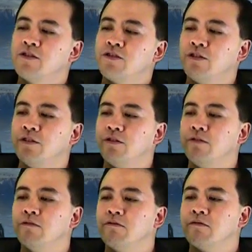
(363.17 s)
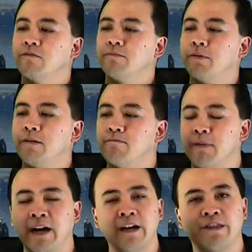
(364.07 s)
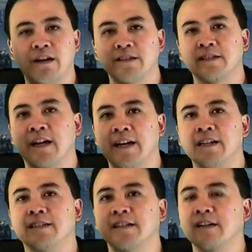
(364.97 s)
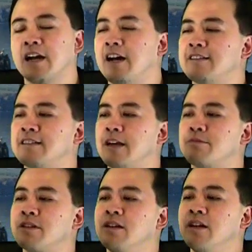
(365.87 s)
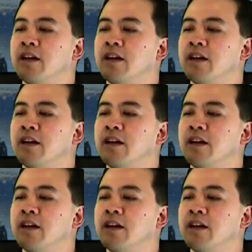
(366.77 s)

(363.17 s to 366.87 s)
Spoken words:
to put my thoughts and ideas and concepts